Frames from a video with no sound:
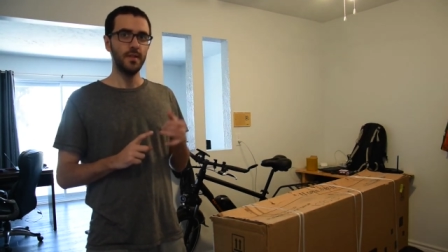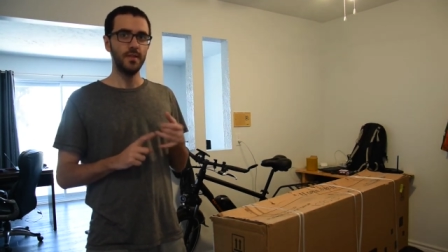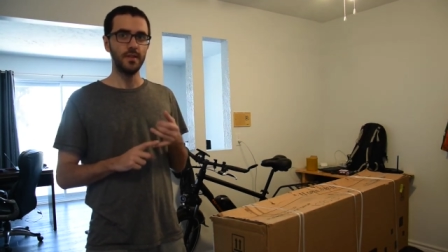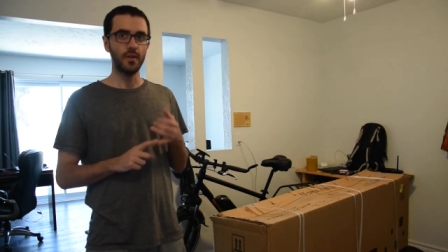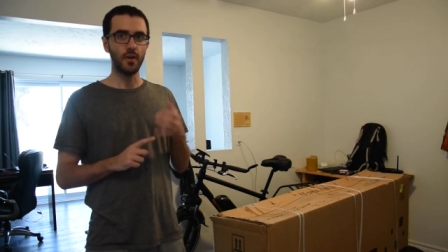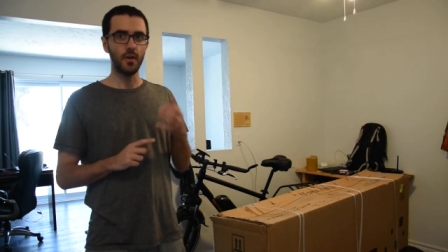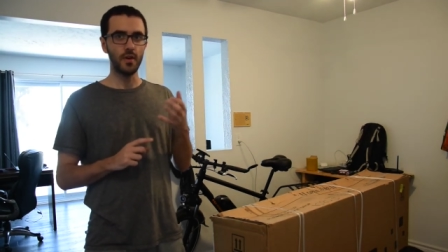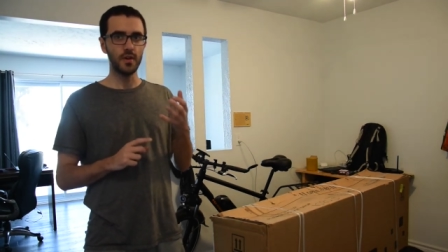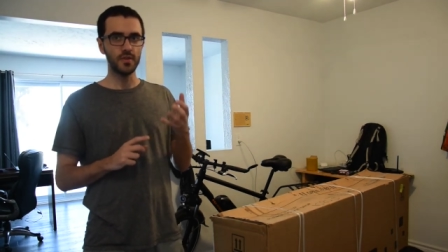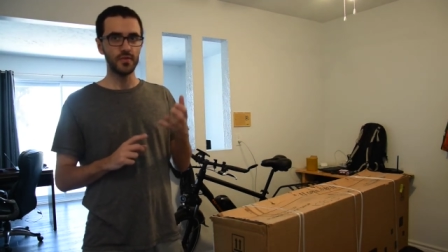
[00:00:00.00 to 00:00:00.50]

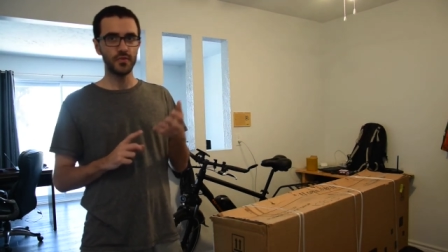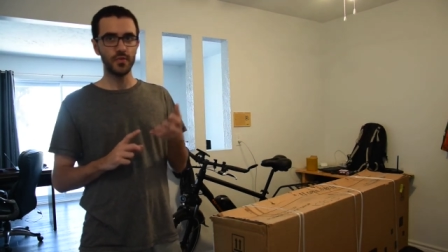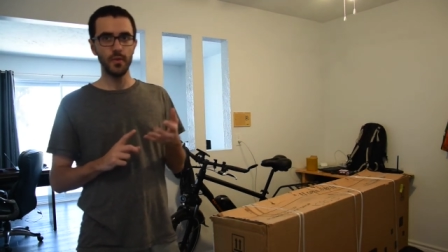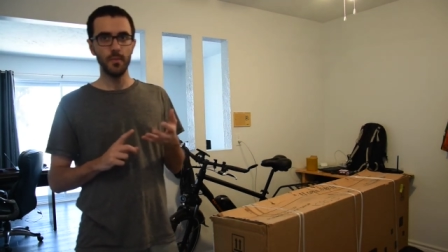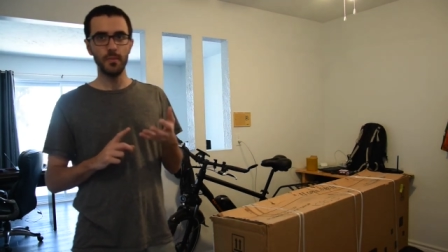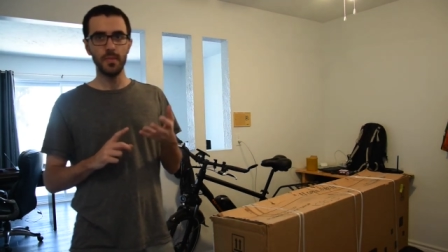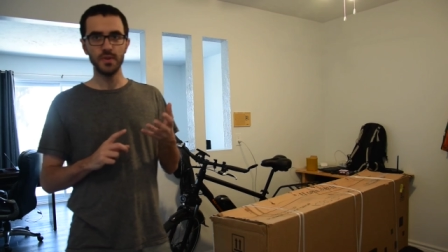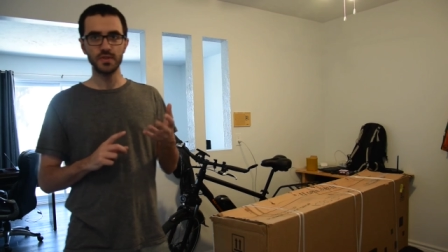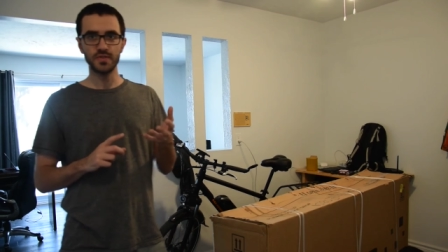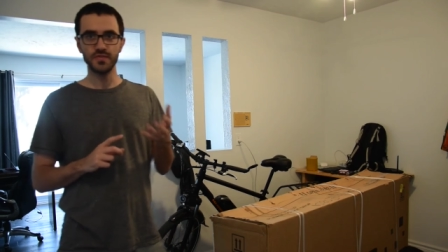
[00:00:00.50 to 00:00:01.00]
there are also
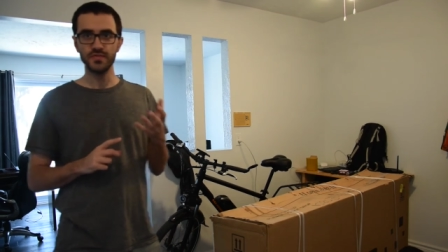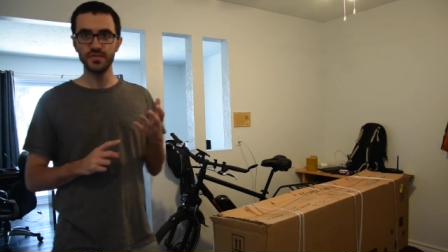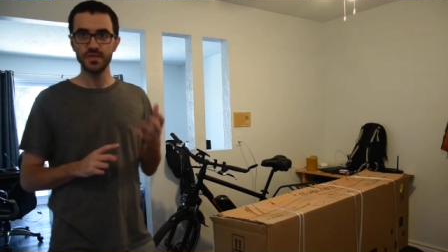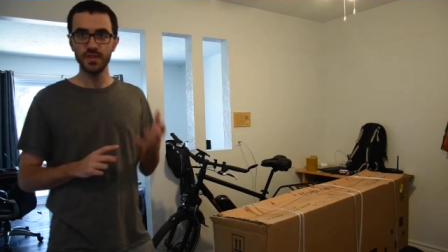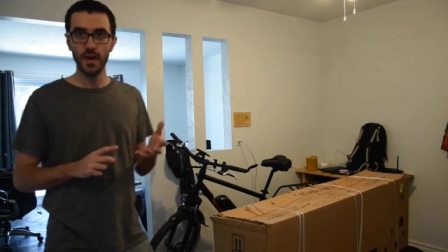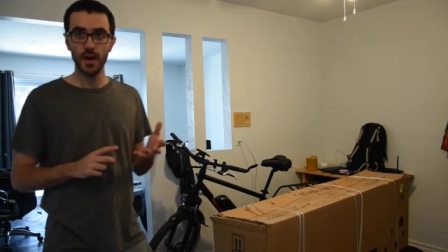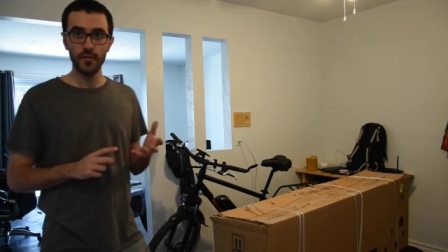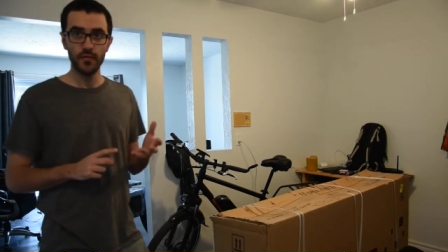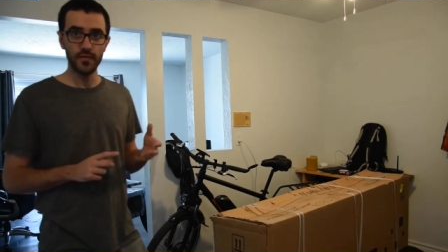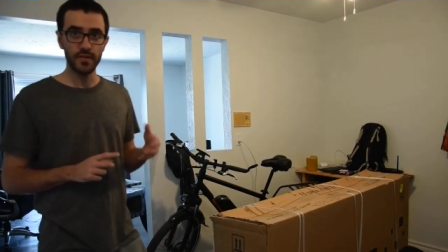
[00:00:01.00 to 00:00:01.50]
a bunch of
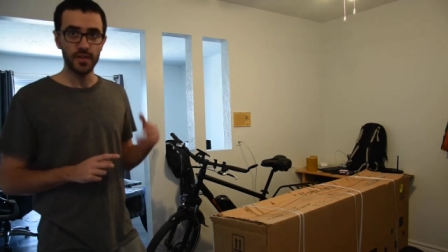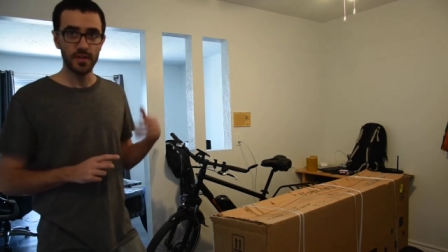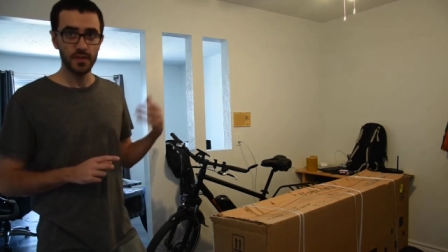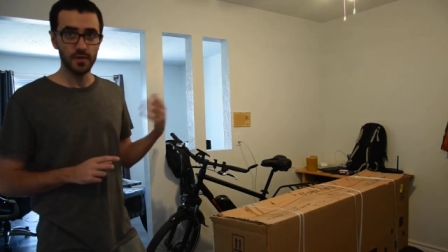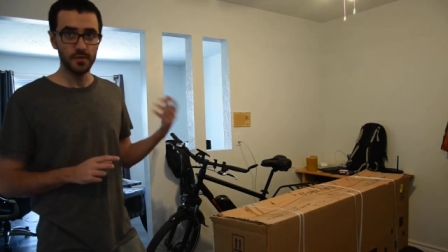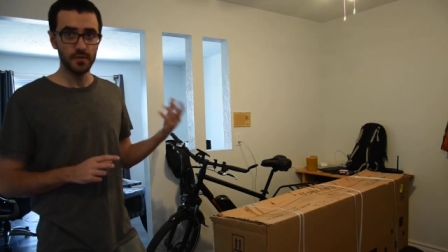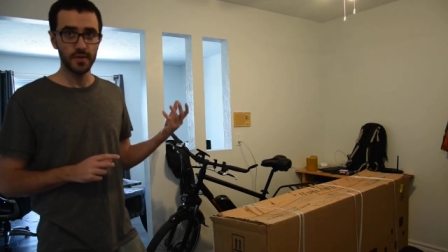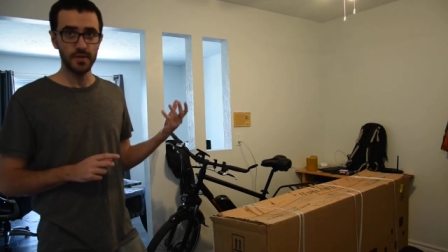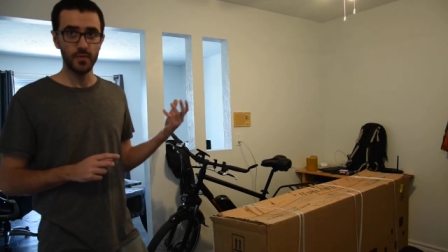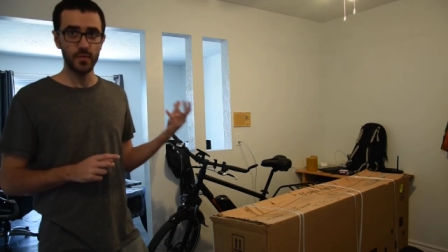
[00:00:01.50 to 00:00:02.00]
stuff
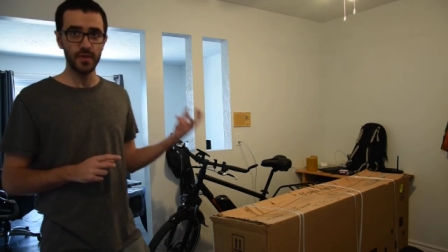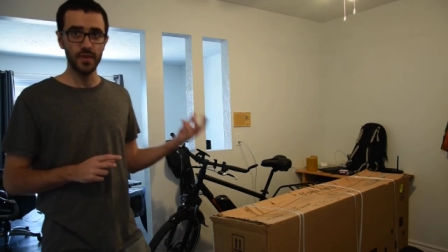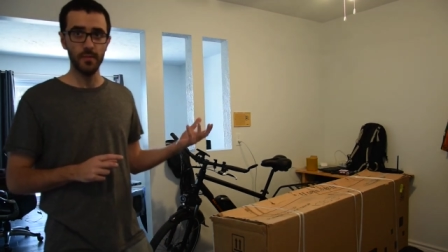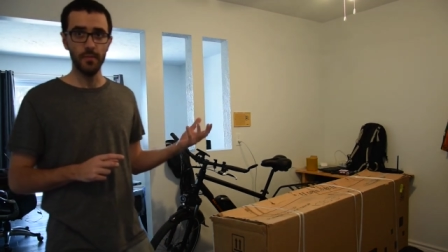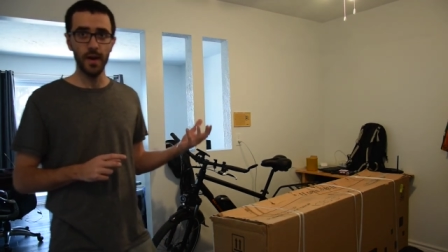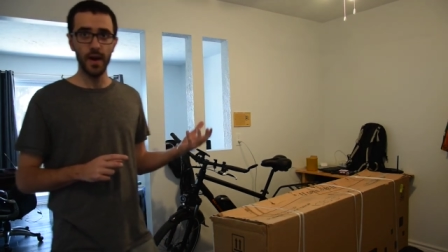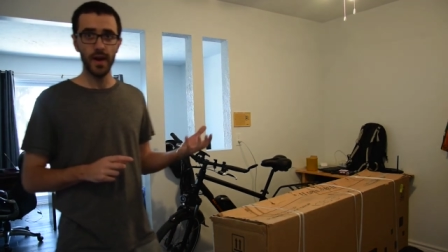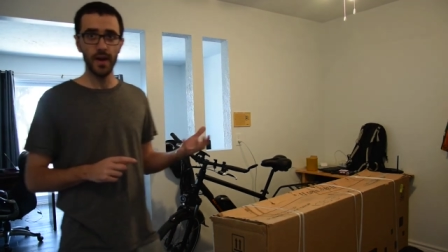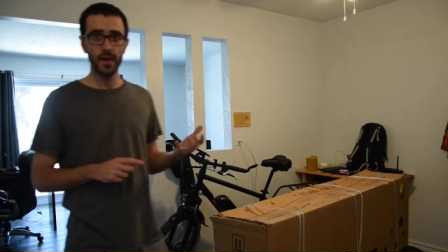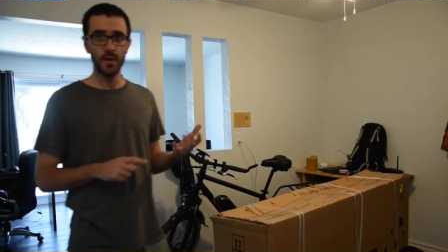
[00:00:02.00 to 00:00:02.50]
included with the
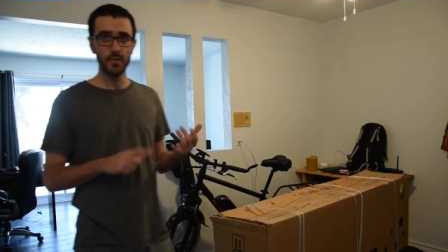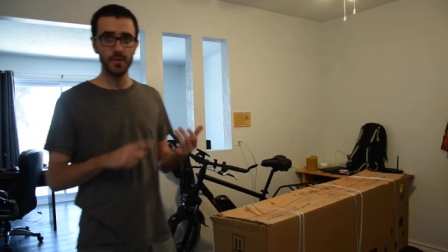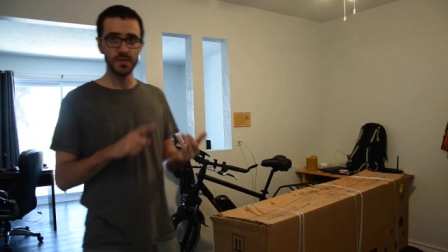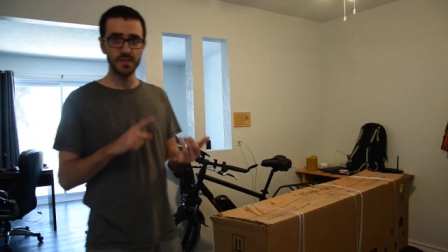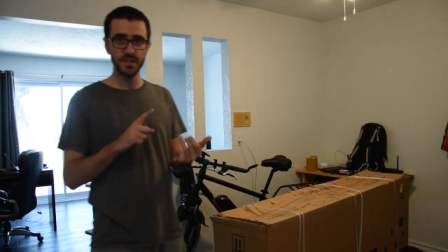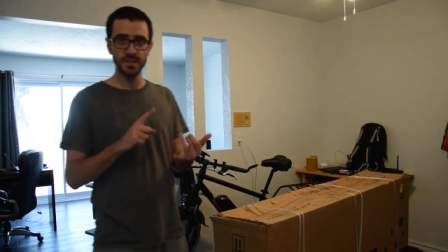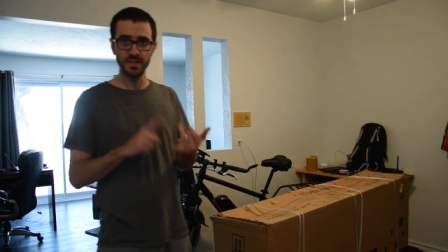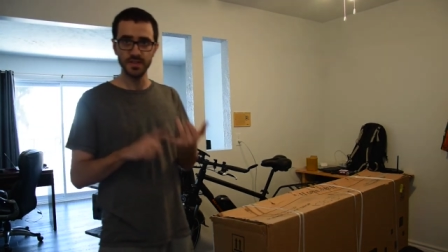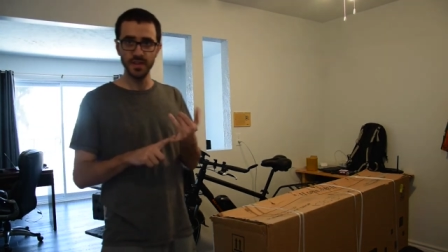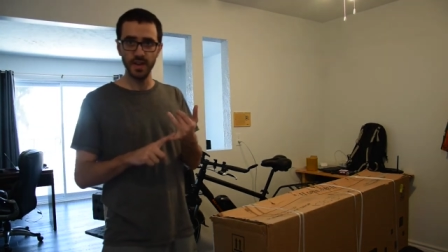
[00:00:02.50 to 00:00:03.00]
bike
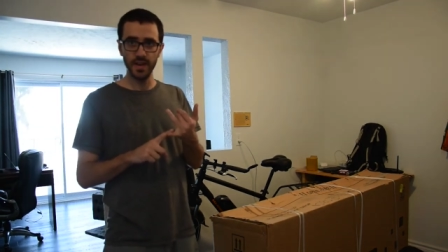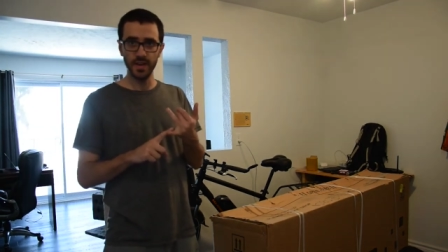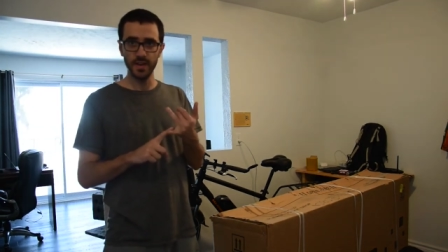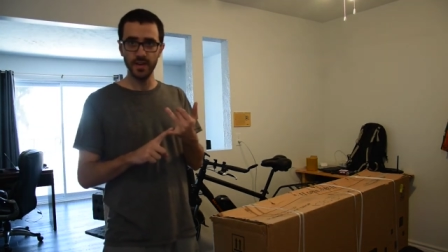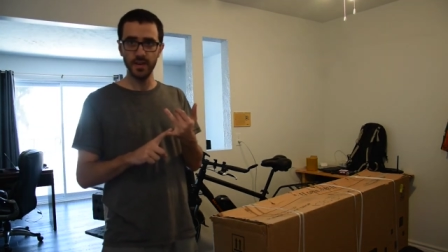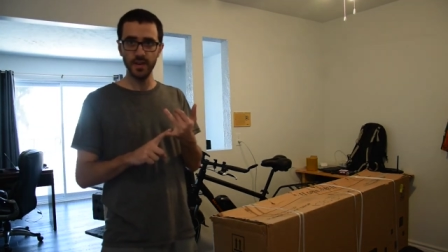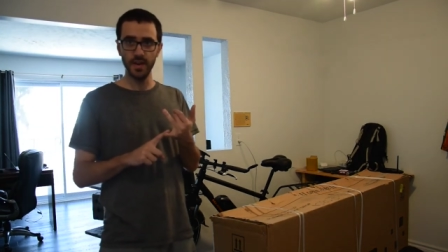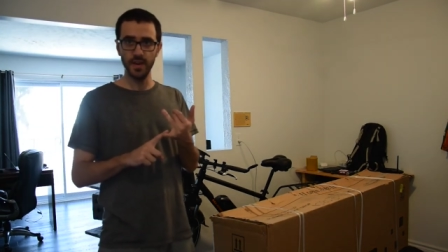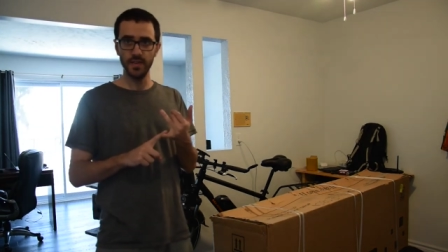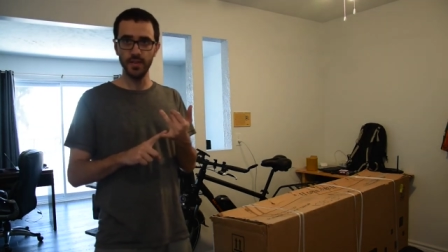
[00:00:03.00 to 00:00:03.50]
which is
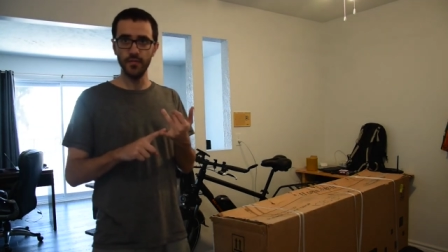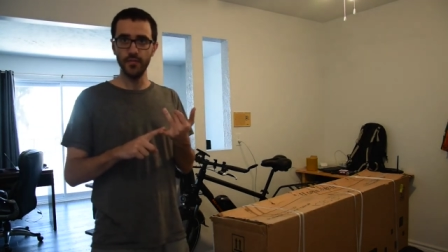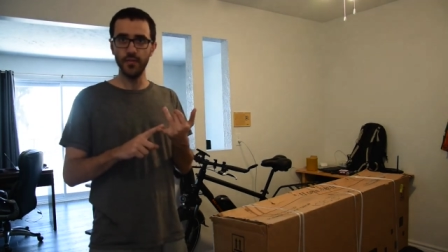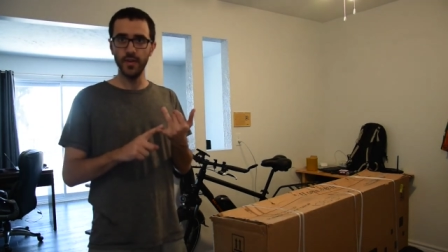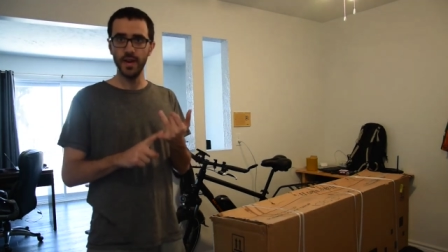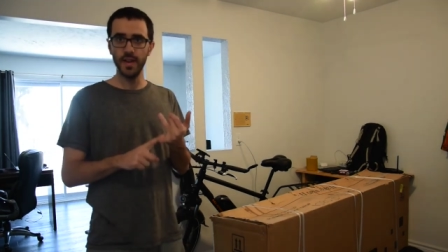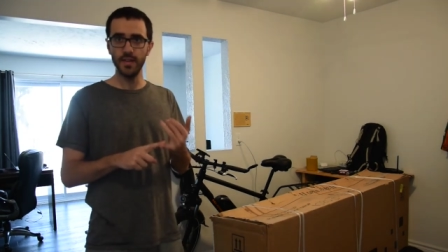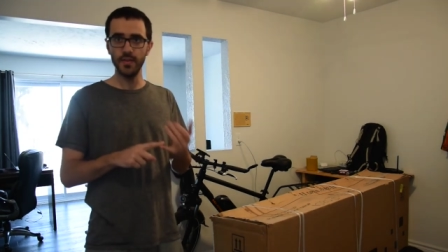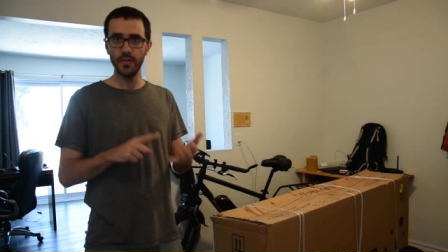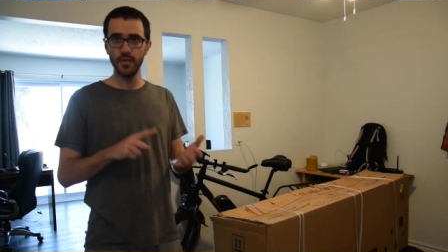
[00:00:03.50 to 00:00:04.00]
like uh, the
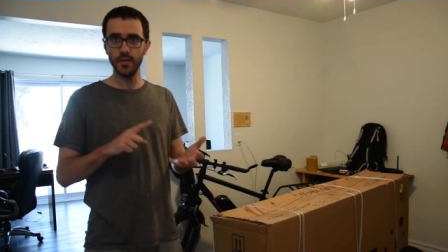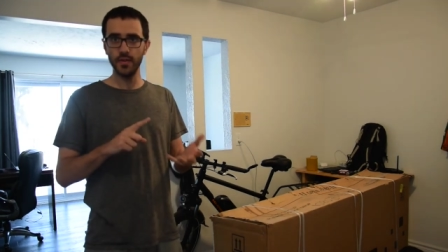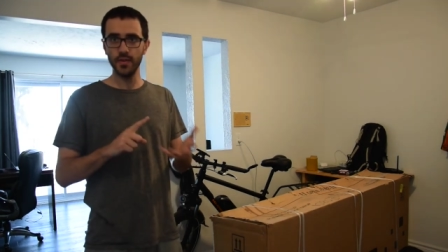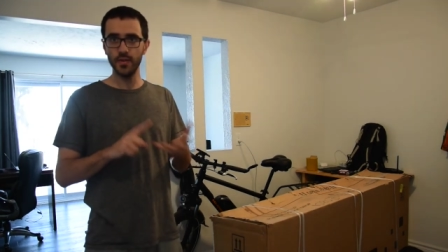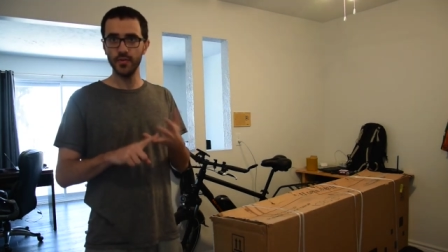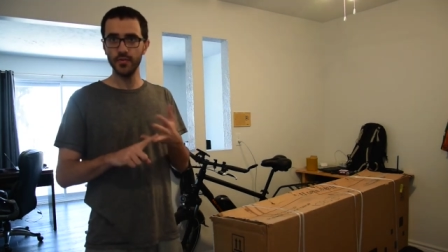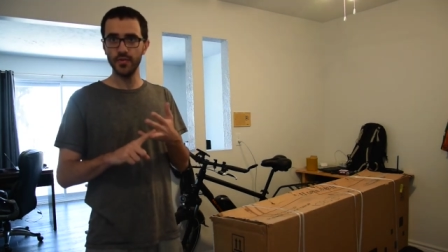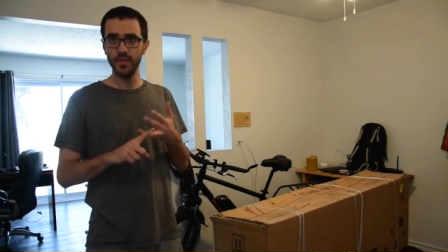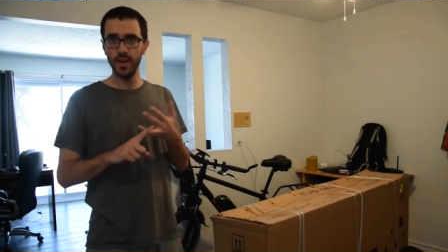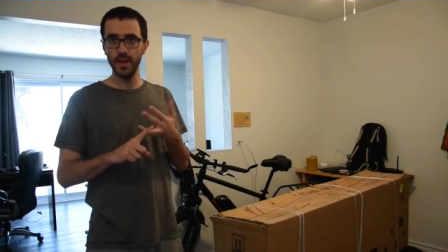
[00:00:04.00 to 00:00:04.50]

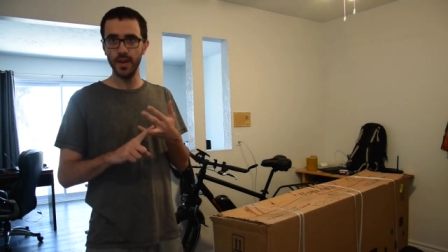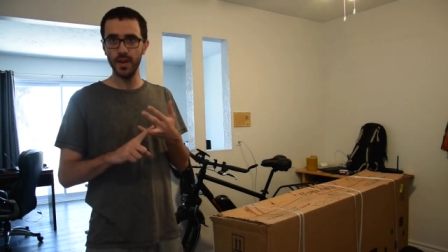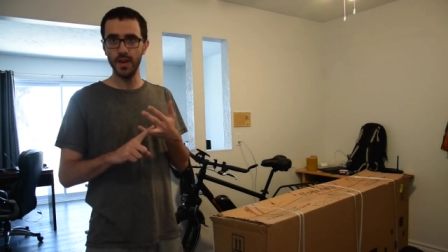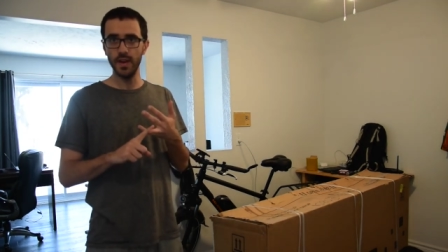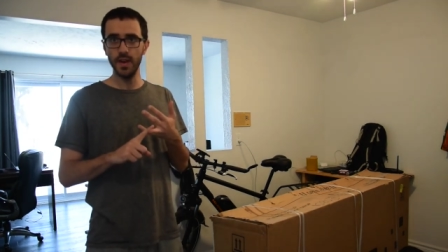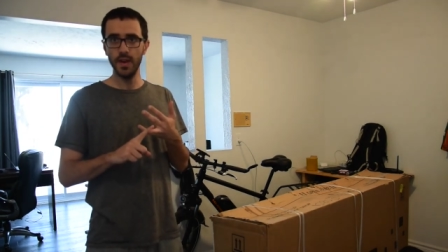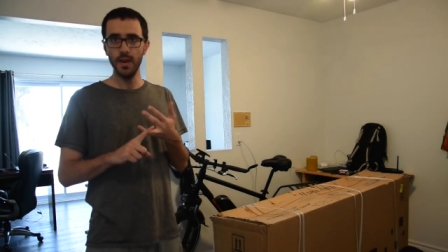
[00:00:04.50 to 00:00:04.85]
fenders and